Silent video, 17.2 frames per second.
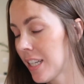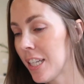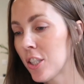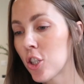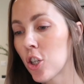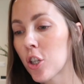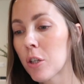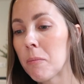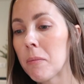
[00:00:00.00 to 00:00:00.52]
It
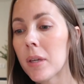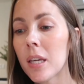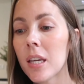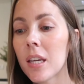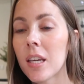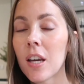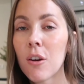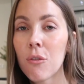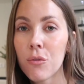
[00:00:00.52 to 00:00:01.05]
took
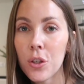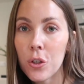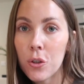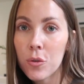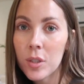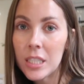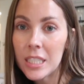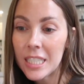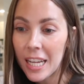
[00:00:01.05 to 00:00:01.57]
me a
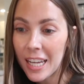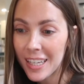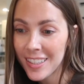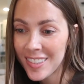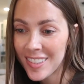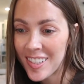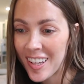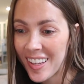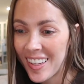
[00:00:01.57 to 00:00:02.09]
few
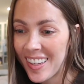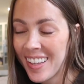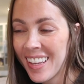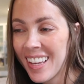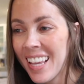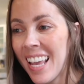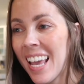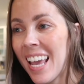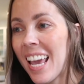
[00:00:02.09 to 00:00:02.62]
days
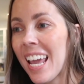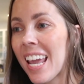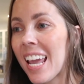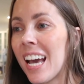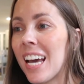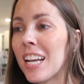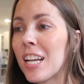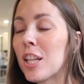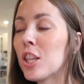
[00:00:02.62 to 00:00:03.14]

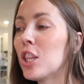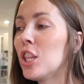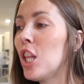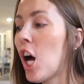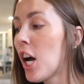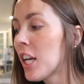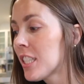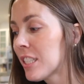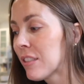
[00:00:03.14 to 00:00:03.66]
and
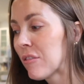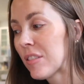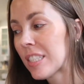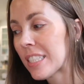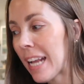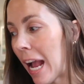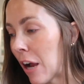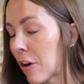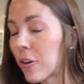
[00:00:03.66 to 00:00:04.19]
lots of
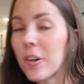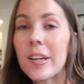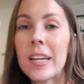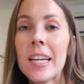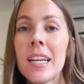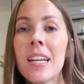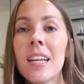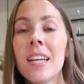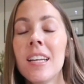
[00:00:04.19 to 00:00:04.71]

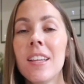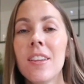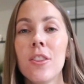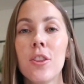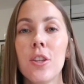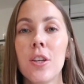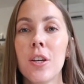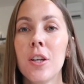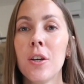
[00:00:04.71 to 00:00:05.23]
scouring
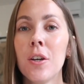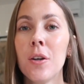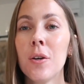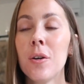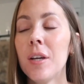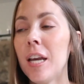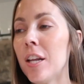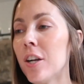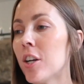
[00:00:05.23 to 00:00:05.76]
the
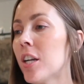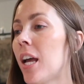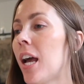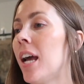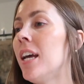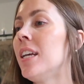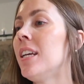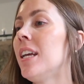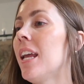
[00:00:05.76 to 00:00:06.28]

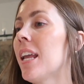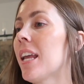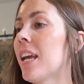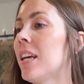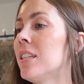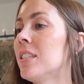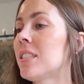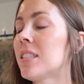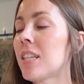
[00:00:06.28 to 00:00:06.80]
internet
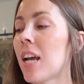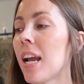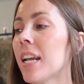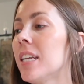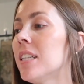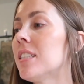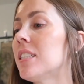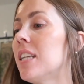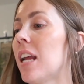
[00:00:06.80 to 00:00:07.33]
and
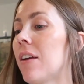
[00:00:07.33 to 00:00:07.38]
sites and